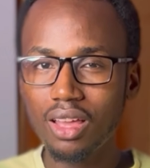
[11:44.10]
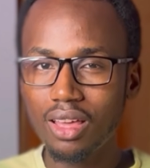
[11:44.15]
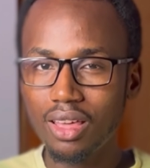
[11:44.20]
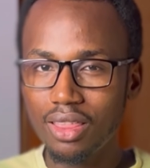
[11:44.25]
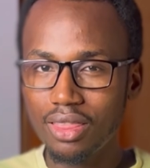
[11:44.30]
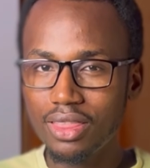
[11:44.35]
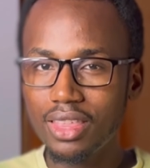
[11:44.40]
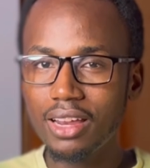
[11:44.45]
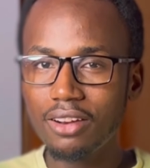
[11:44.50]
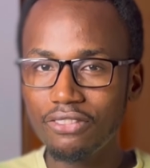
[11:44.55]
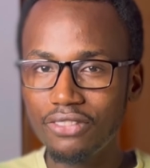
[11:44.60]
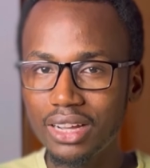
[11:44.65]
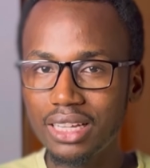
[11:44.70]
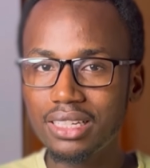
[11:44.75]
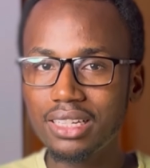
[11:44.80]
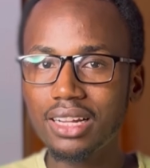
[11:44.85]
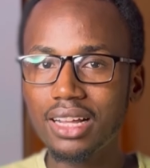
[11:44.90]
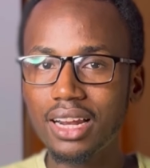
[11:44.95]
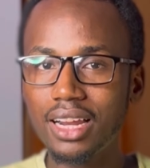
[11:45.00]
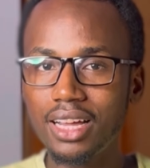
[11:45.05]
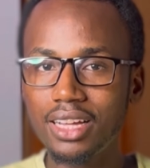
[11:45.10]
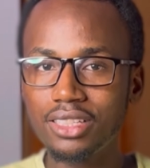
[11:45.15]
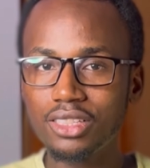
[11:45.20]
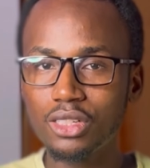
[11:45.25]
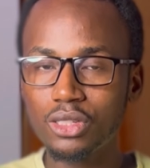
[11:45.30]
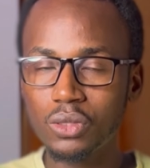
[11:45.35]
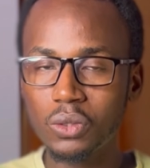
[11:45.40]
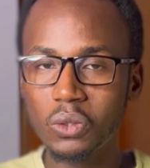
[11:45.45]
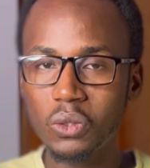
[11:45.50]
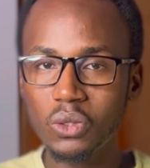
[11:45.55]
then finding client
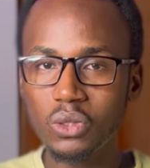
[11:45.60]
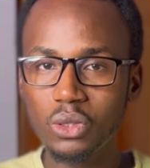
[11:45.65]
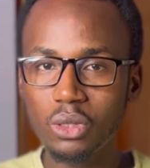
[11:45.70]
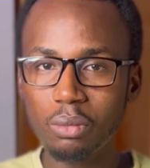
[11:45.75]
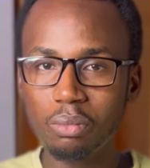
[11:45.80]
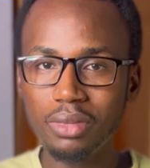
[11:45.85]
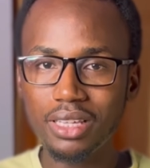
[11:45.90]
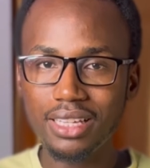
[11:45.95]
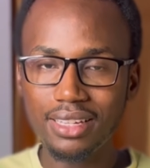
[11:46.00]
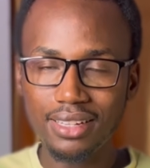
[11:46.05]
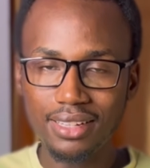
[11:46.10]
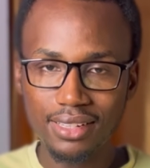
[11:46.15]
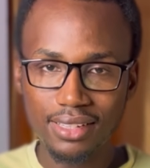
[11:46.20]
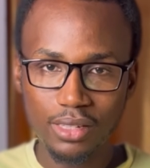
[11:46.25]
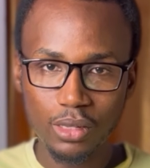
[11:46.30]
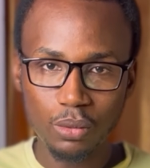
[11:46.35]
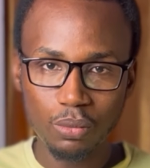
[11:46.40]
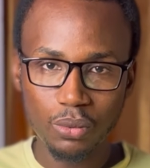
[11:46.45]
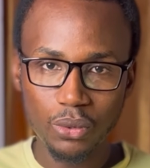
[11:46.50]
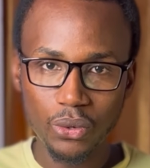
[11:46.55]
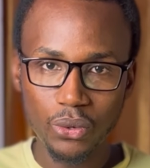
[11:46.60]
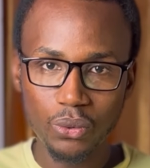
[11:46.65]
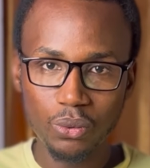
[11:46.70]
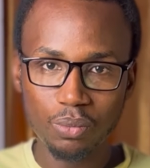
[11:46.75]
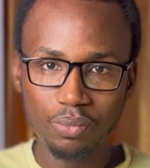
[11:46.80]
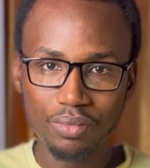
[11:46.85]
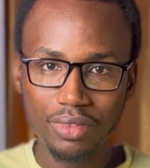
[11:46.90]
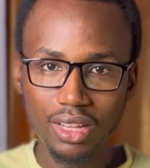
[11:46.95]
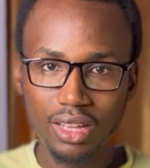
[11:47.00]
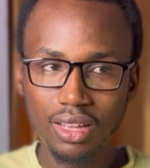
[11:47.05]
is going to be easy for you.
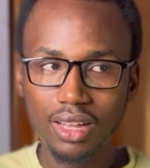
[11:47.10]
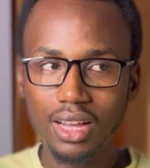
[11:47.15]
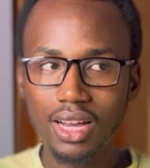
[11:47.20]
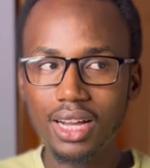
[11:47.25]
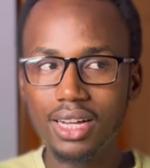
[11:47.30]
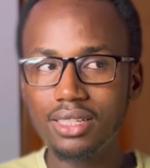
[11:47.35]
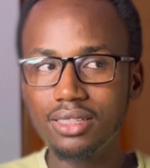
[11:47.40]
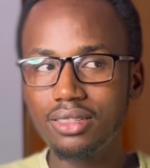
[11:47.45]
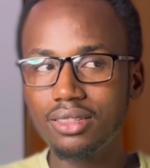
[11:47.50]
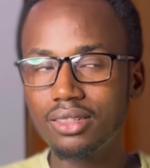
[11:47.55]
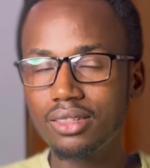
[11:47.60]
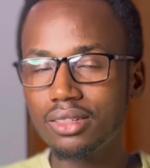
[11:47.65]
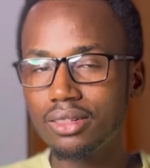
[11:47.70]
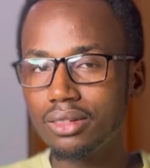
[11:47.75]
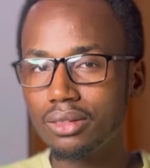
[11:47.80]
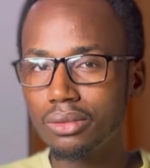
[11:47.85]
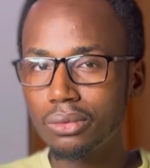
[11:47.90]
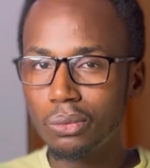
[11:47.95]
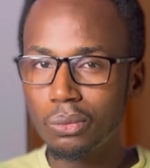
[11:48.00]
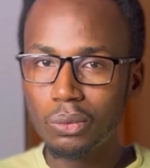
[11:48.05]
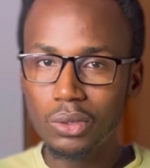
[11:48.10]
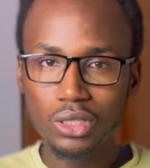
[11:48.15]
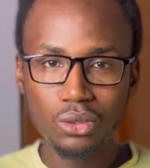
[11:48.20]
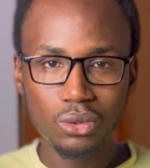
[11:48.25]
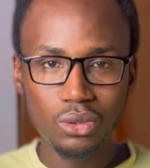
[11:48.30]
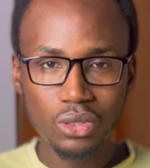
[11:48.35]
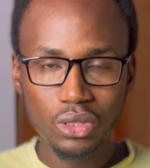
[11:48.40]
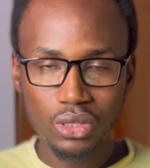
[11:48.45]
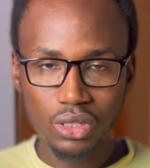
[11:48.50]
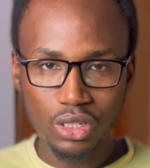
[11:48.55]
And what you
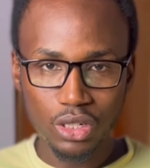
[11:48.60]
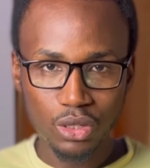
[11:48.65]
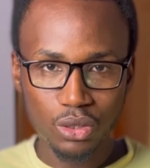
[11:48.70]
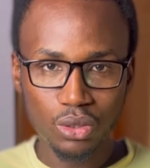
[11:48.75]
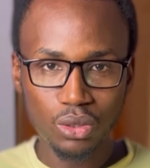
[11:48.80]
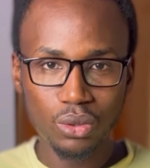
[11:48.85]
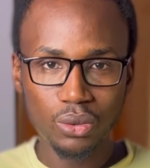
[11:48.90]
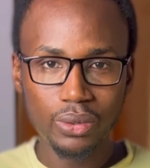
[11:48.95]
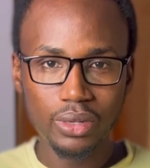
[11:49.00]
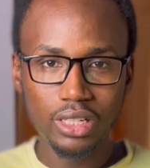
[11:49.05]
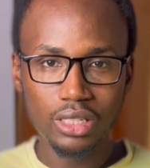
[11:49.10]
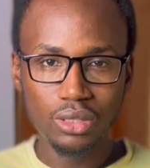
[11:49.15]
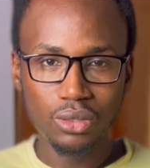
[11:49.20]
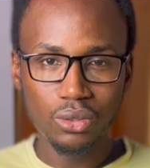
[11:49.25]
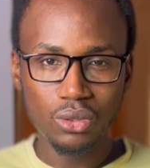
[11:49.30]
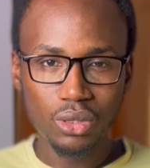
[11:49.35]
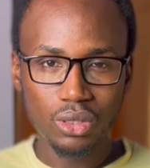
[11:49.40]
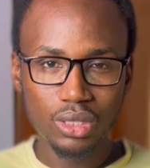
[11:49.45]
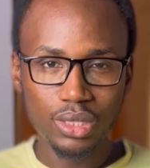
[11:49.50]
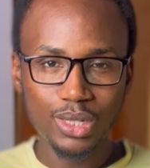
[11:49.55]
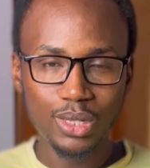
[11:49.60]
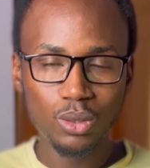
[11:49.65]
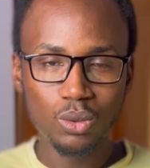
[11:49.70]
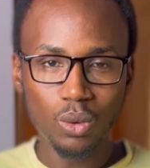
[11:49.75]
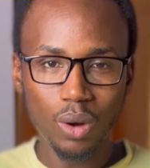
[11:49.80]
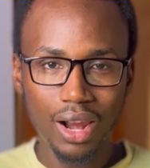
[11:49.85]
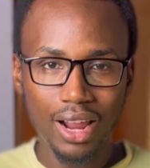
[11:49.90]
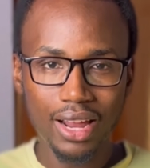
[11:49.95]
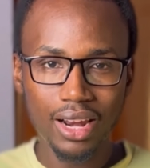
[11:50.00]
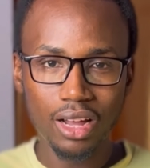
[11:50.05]
just need to do is you just need to
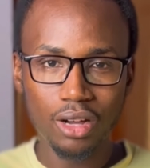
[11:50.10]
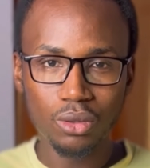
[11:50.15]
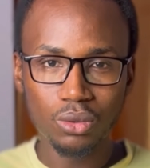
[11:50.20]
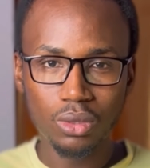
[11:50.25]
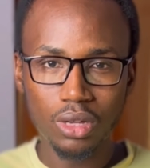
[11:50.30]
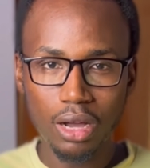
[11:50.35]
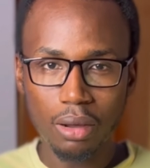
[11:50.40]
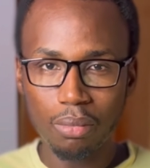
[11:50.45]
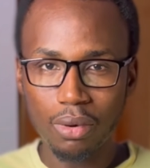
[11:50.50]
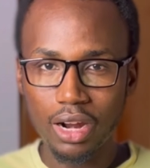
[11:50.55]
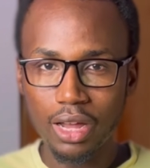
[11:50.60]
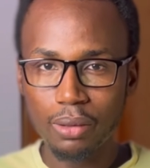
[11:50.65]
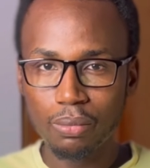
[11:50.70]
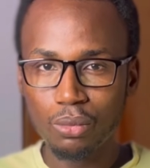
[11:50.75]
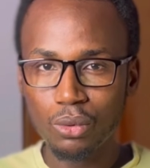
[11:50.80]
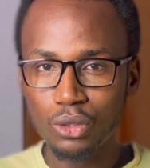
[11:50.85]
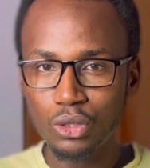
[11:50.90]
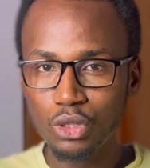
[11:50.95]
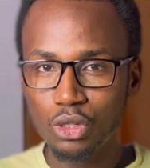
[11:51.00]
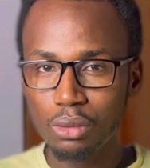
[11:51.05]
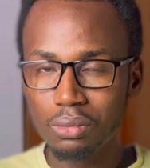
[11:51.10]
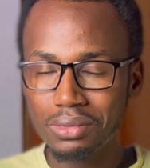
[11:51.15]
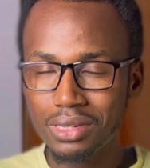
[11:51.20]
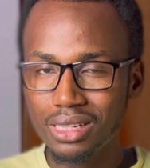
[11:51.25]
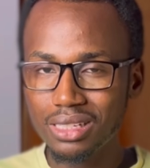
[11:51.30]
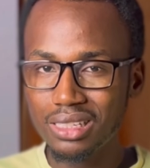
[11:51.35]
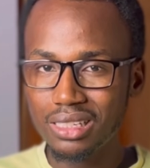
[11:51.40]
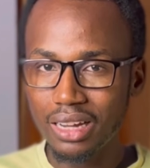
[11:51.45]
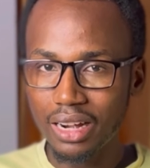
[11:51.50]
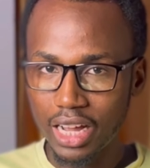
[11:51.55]
learn how to apply for jobs
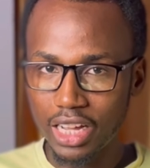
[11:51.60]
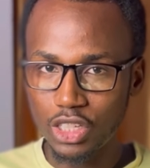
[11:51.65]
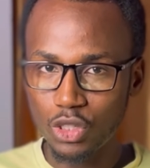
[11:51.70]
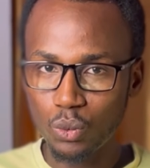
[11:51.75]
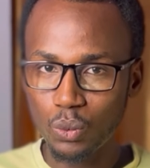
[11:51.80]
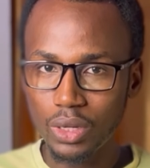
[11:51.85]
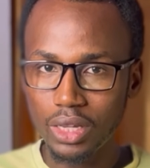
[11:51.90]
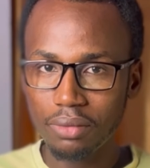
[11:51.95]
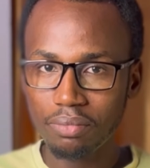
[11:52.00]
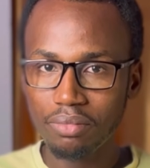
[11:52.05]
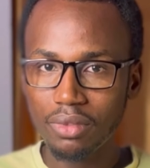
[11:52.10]
the right way.